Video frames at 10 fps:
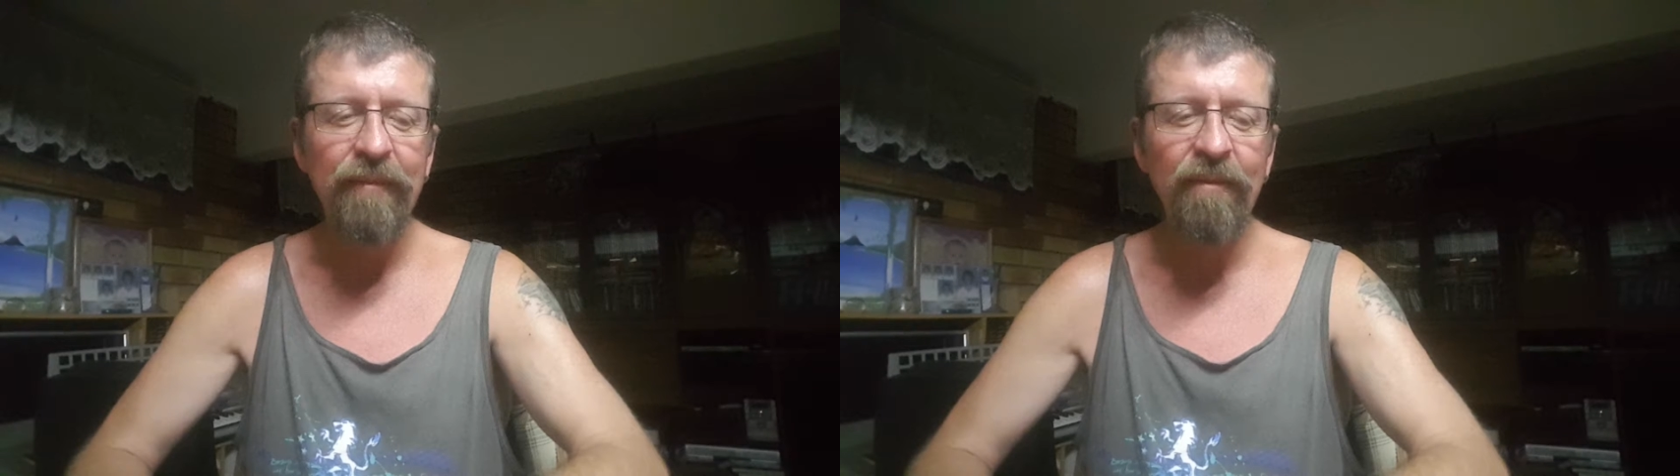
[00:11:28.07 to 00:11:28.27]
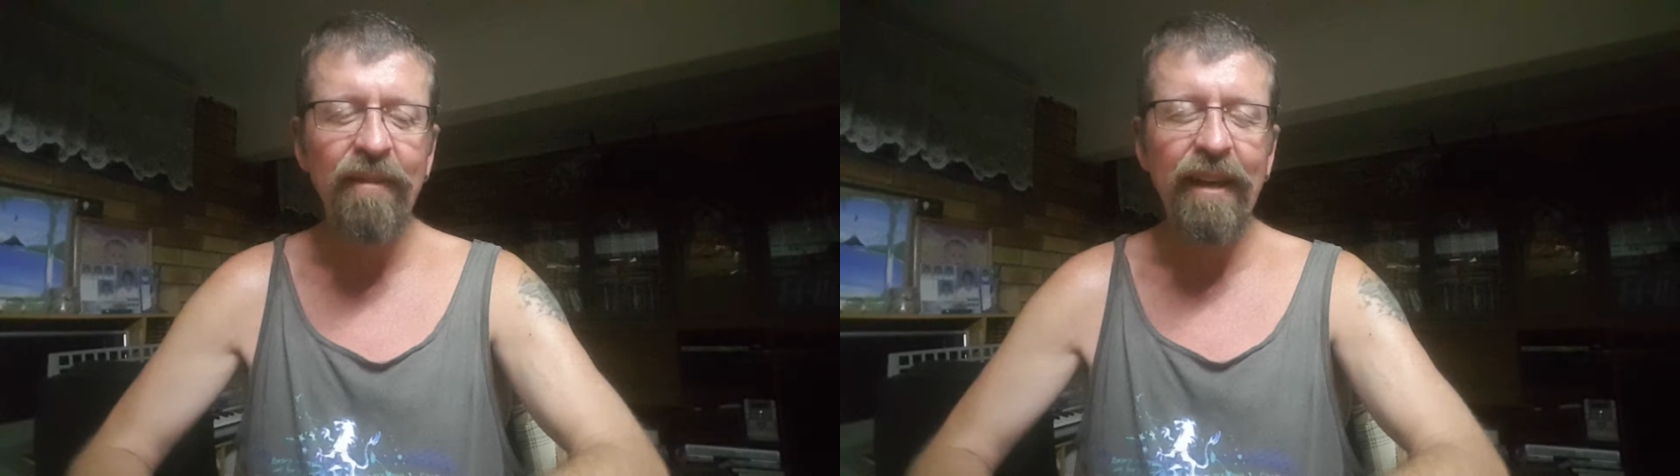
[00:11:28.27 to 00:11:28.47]

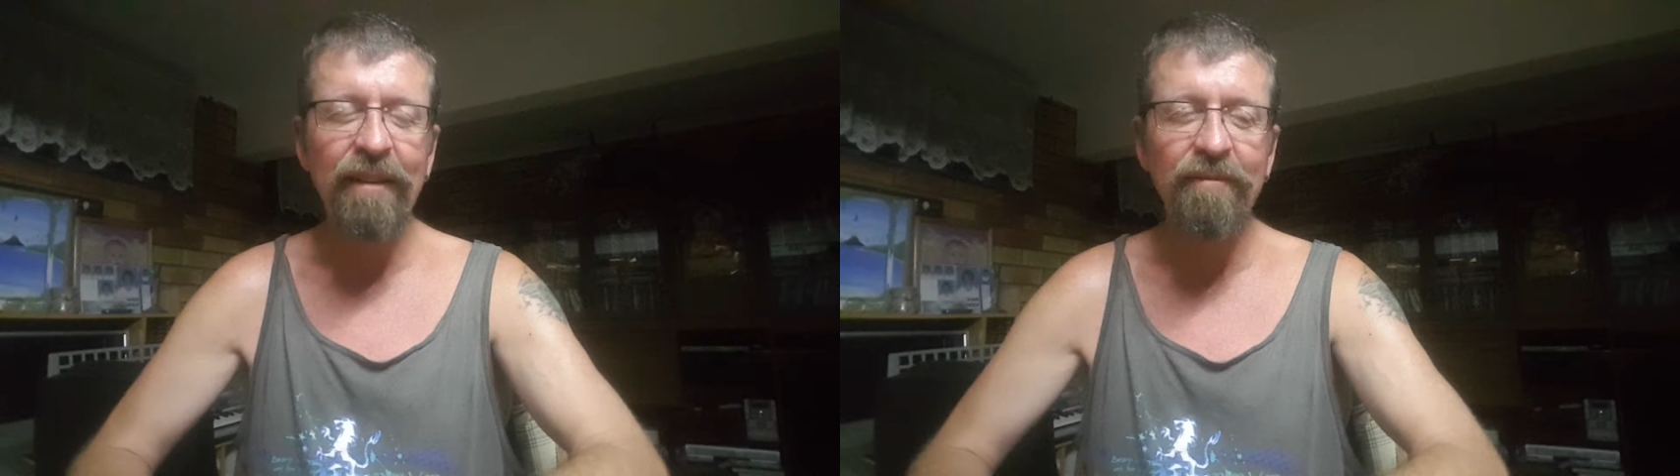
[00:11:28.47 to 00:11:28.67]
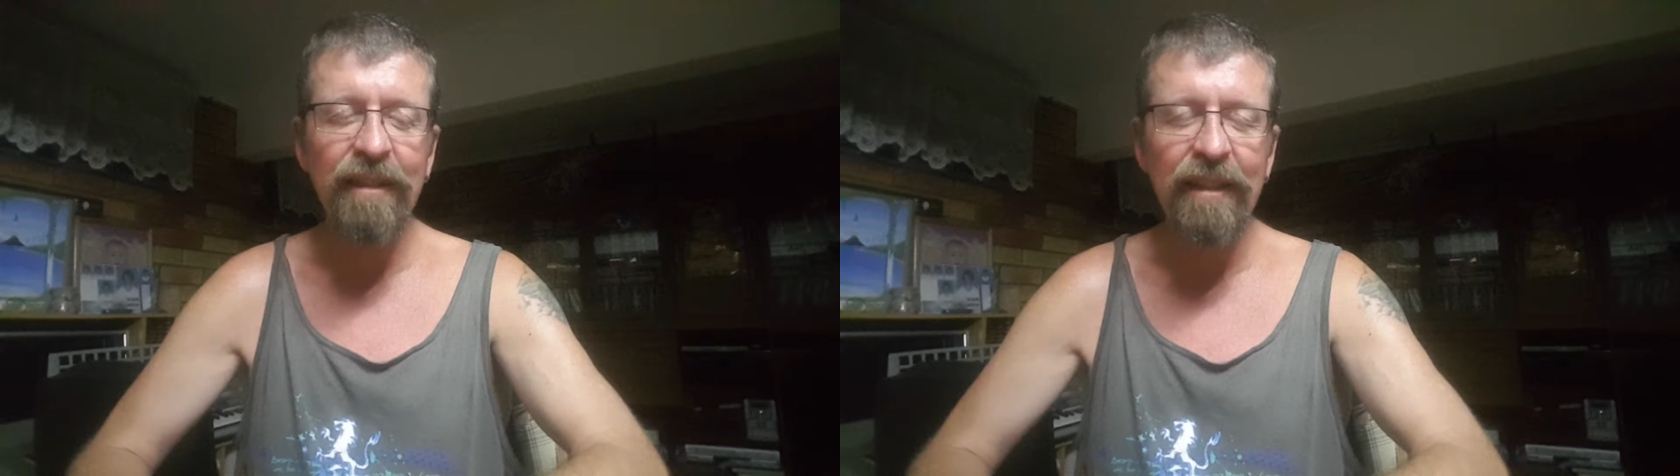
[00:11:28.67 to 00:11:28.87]
We've had
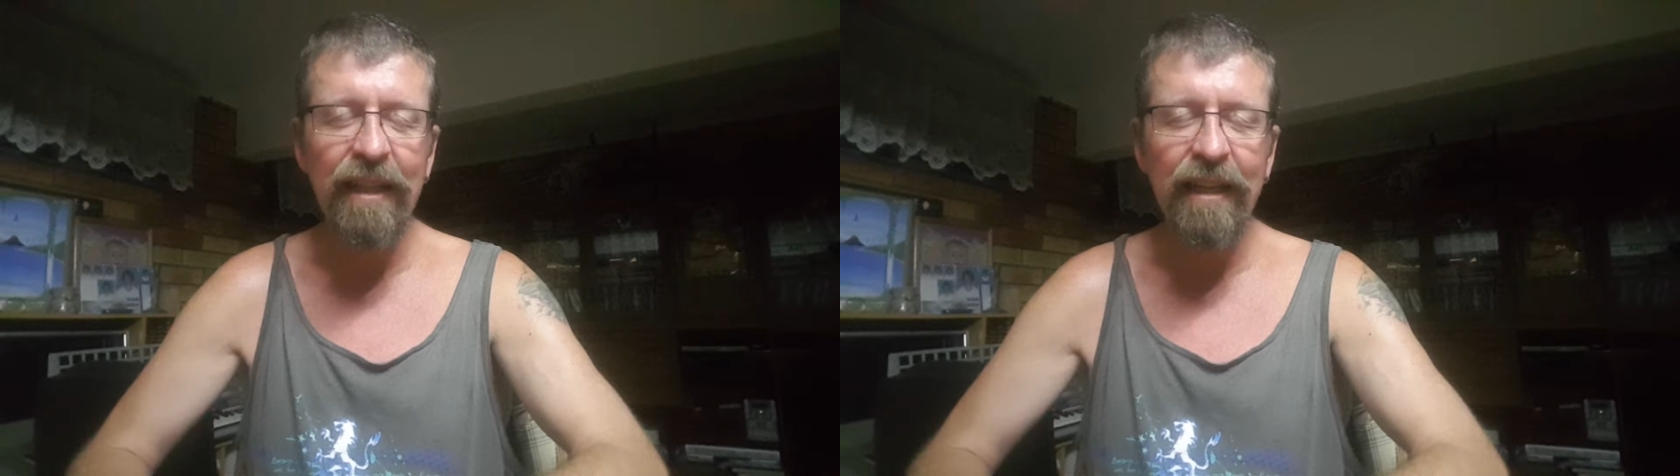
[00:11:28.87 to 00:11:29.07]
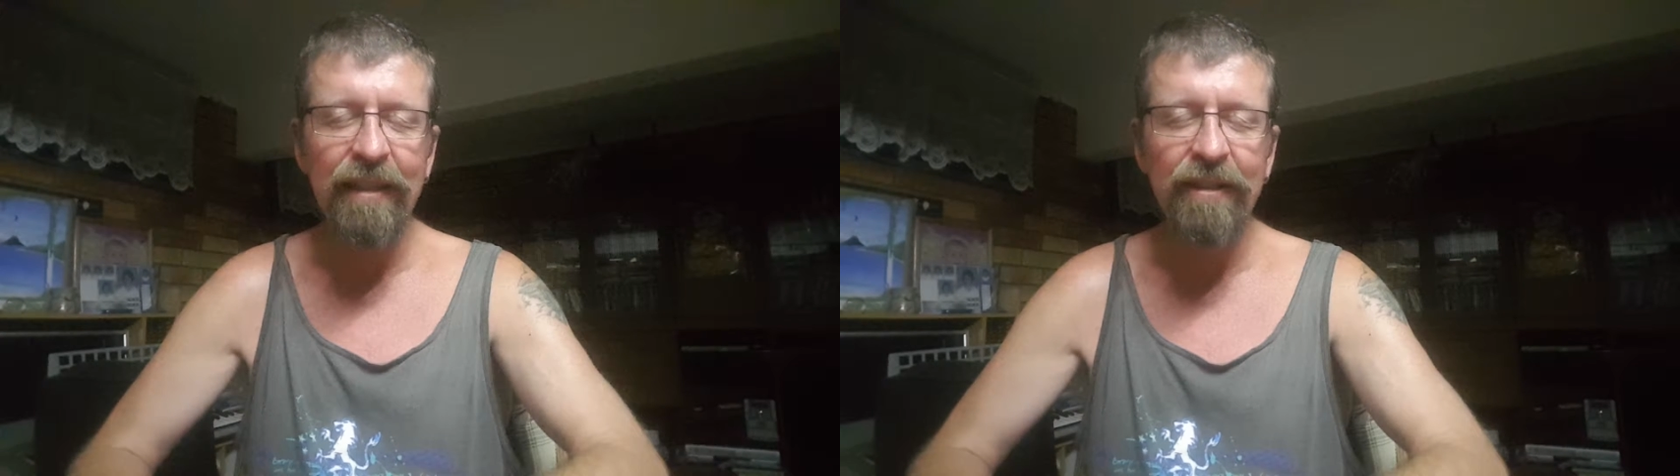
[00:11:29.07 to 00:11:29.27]
a really
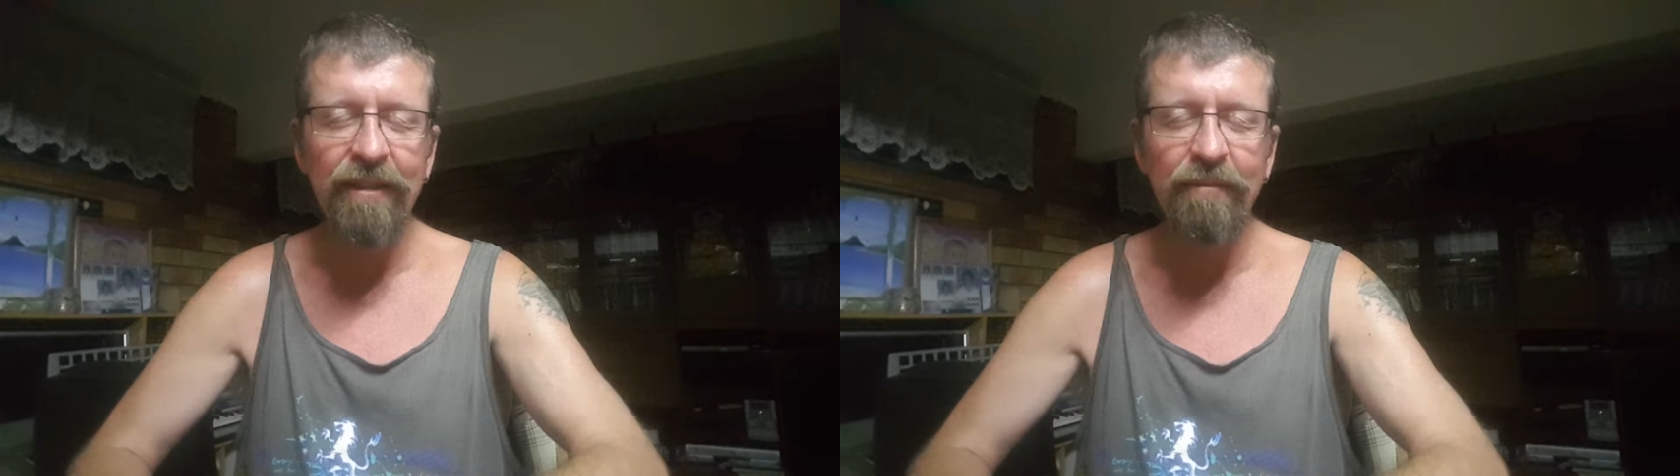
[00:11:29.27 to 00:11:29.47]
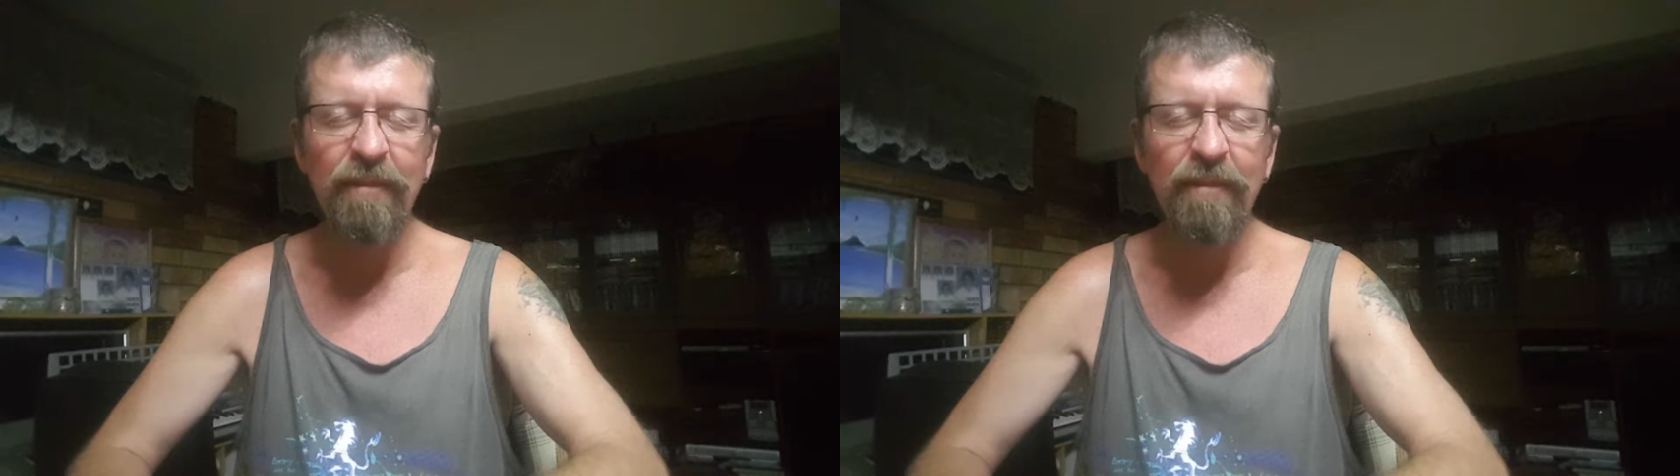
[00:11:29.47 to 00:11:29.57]
hard time.